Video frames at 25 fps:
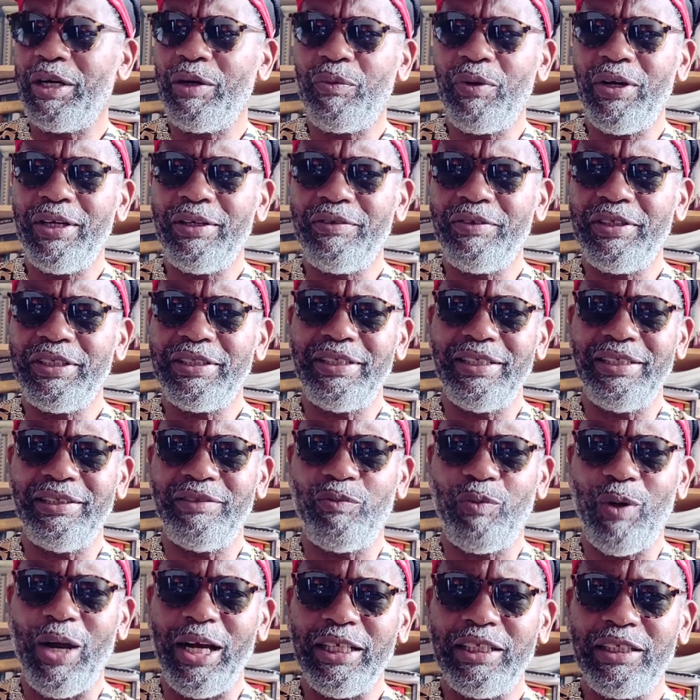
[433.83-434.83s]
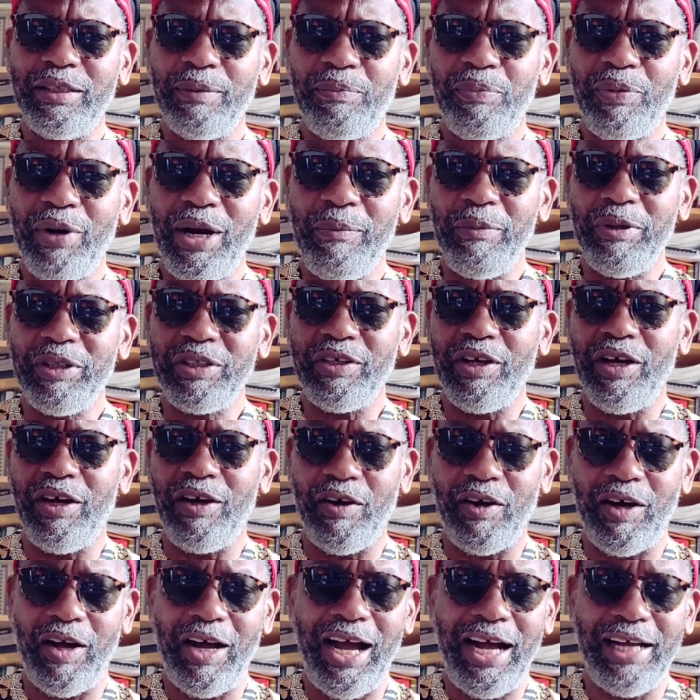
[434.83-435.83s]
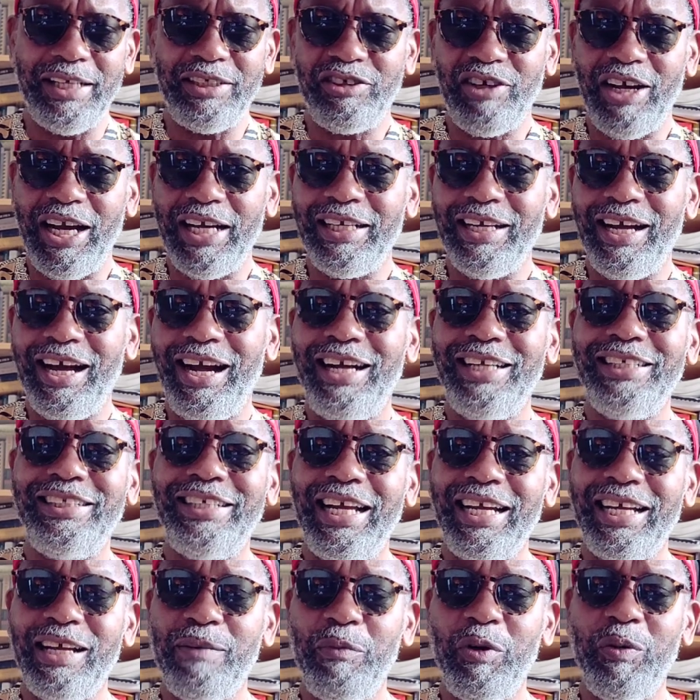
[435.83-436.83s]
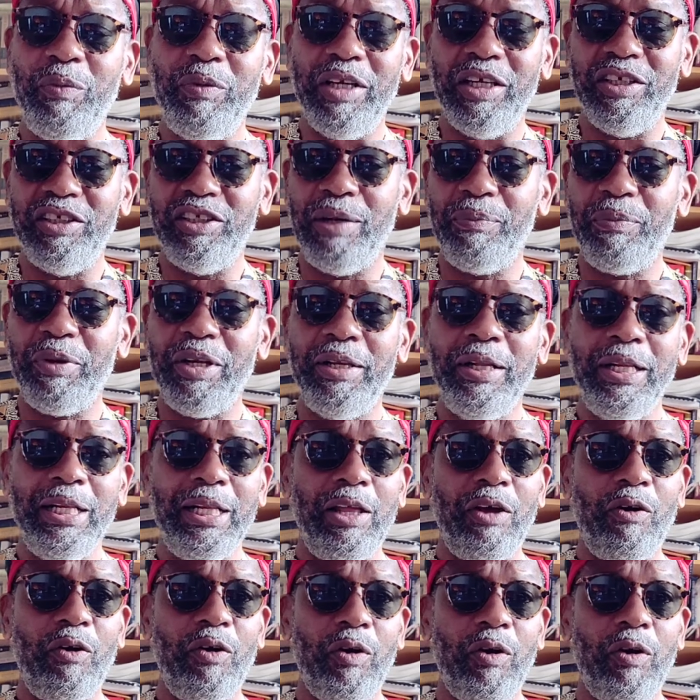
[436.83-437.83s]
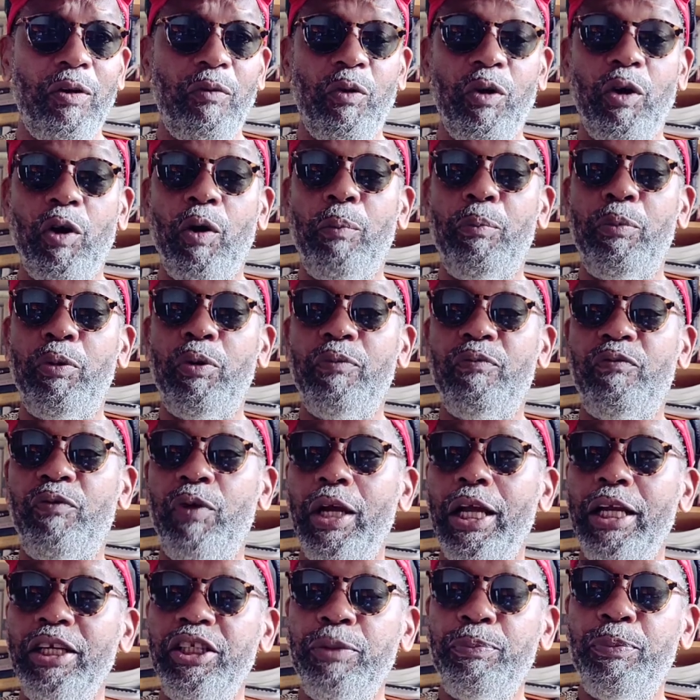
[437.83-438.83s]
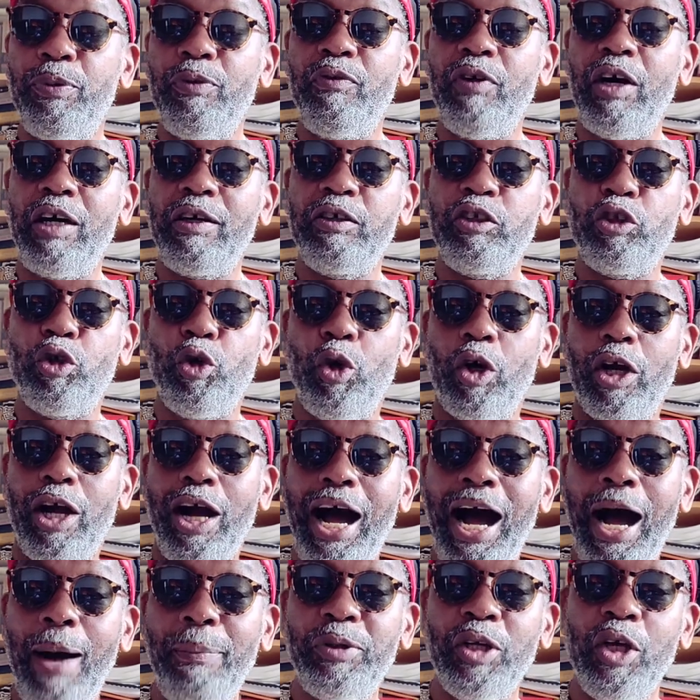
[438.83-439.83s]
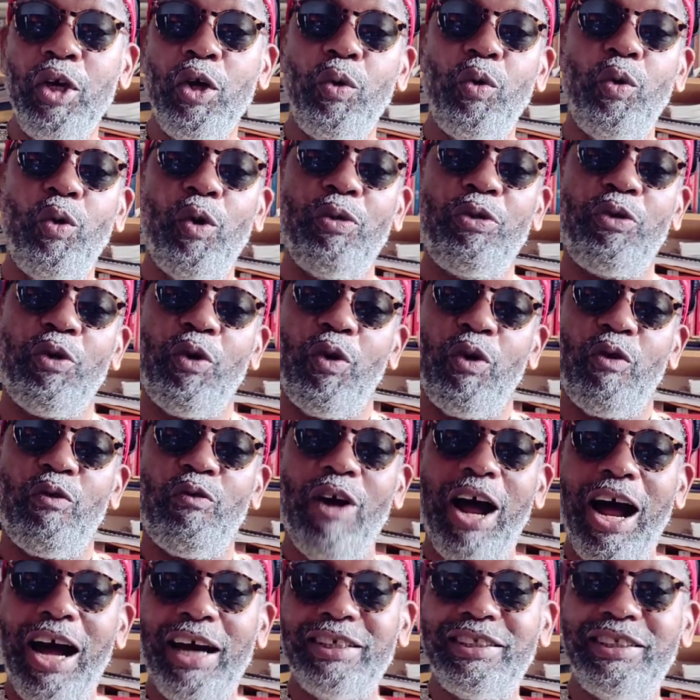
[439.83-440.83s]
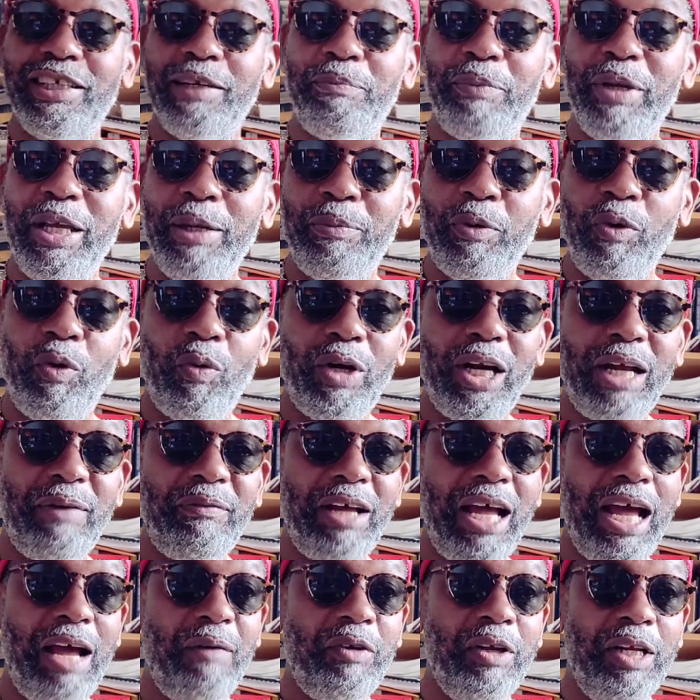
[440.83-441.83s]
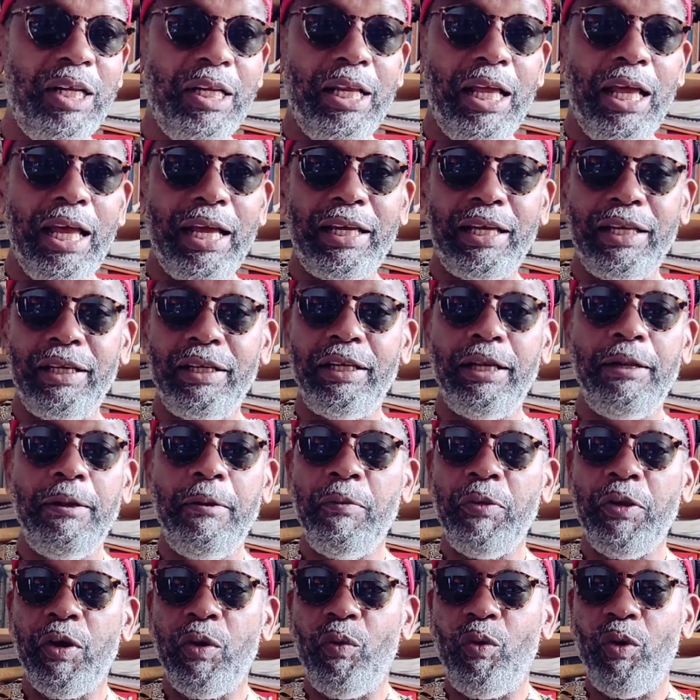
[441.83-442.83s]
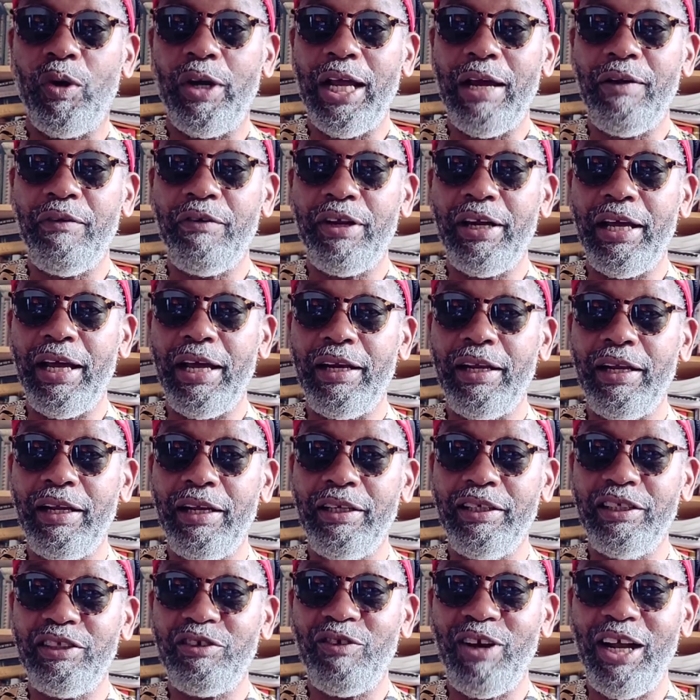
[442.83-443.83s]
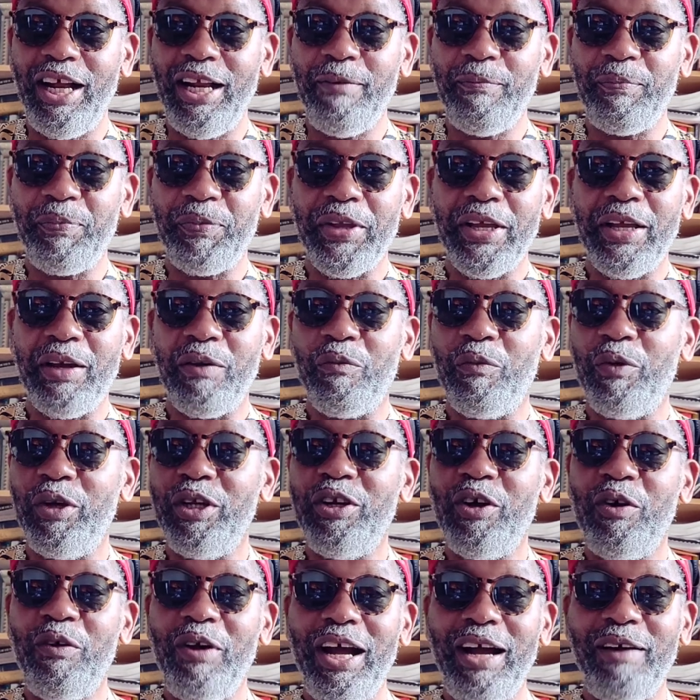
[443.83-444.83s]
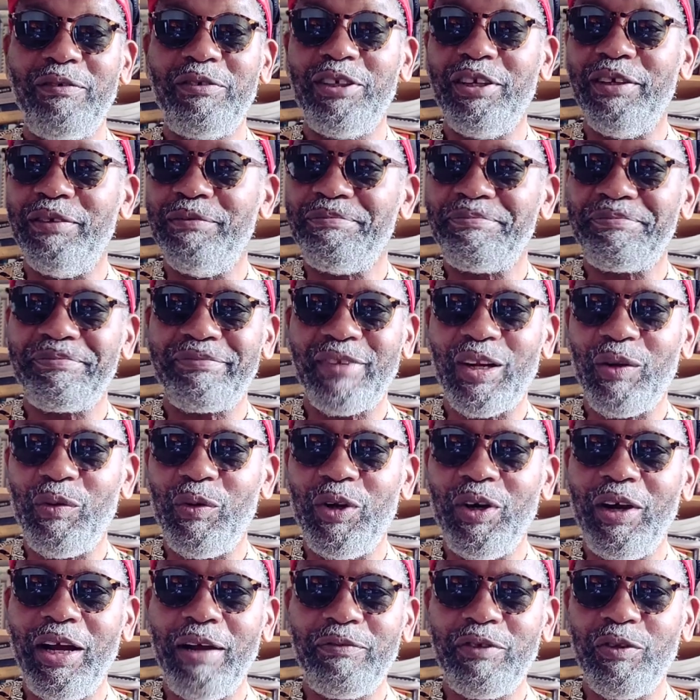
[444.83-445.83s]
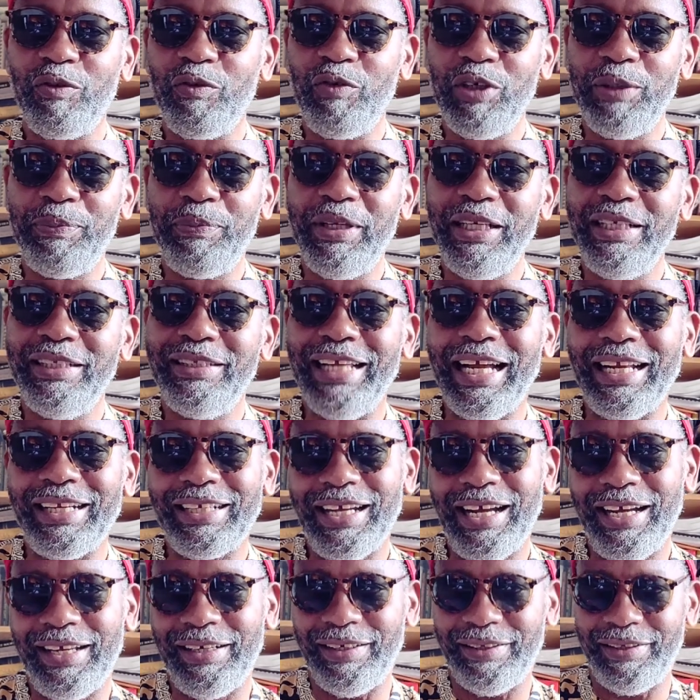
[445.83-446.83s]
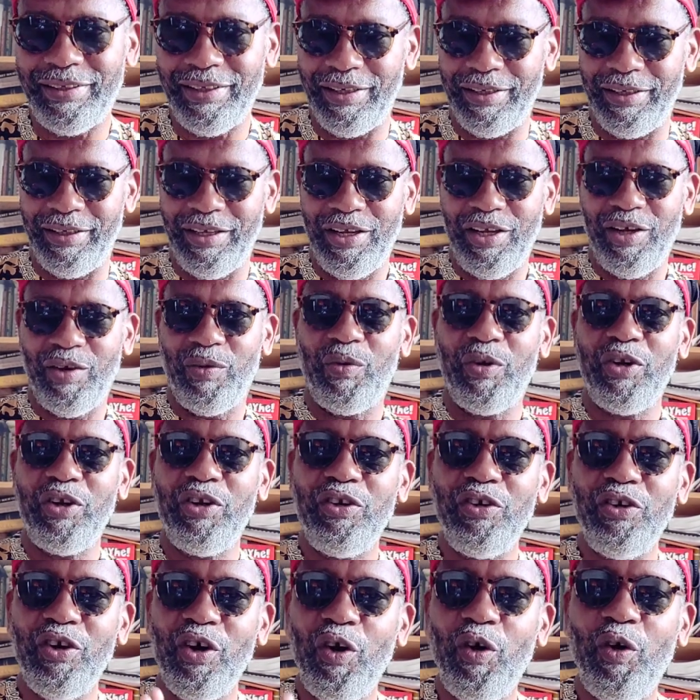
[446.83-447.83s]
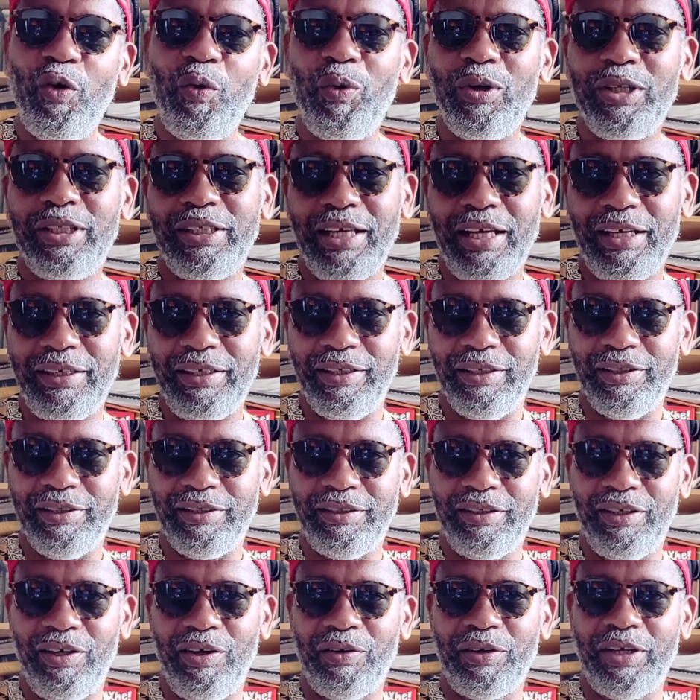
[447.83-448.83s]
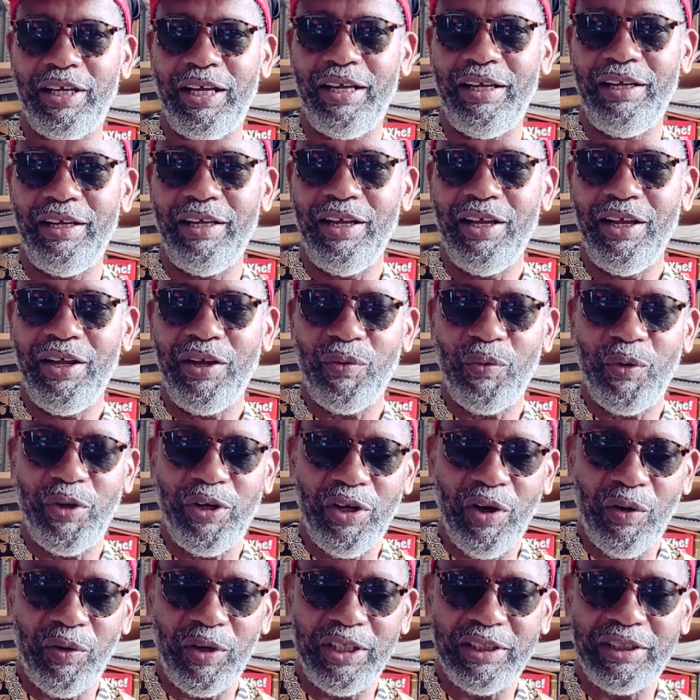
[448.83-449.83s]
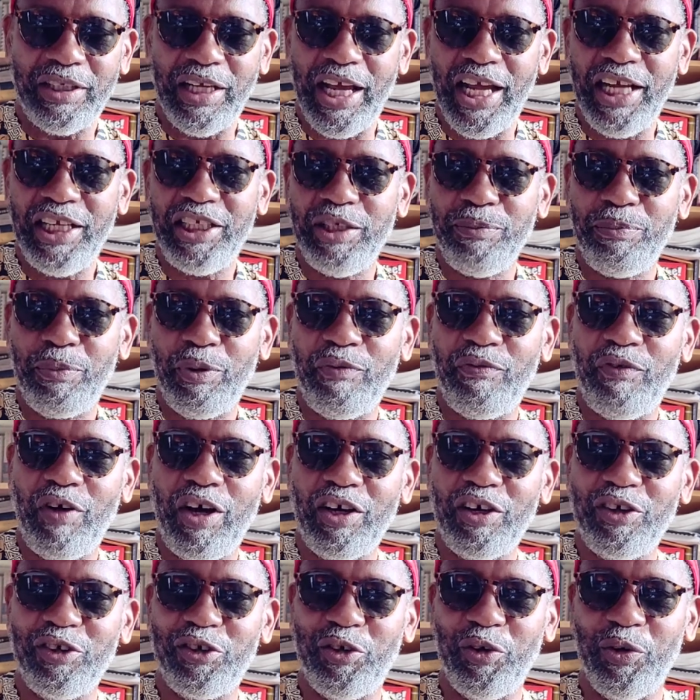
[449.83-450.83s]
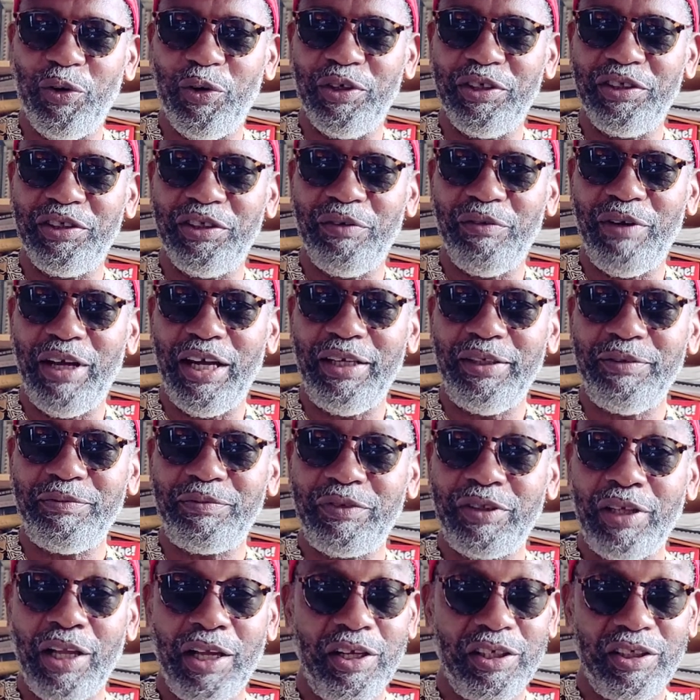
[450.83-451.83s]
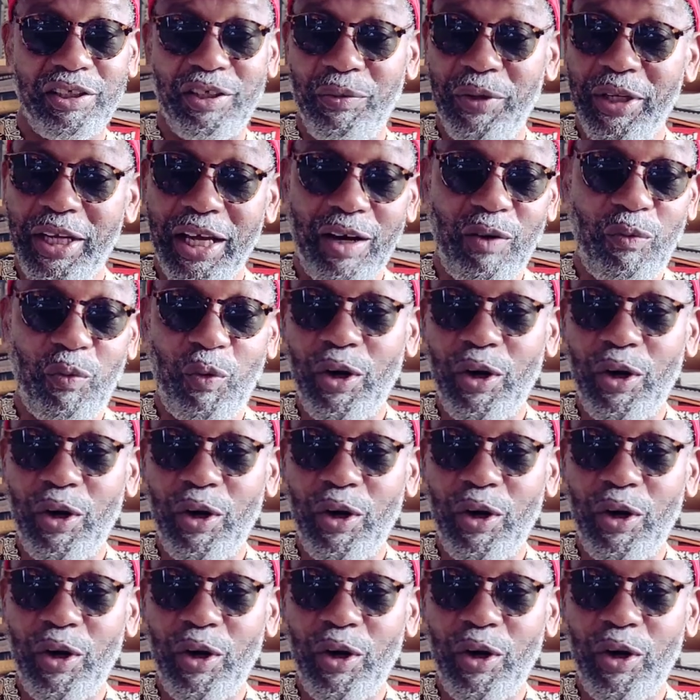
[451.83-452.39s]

but whether it's these white supremacists uh, high, trying to hijack a movement and jumping in, or, or, or, or entry provocateur cops, or throwing rocks at people, whatever happened, and getting it, whatever that is, right? We don't have to, we don't have to repeat that kind of thing. We know what that is, okay? We know these are agent provocateurs, right? So we got to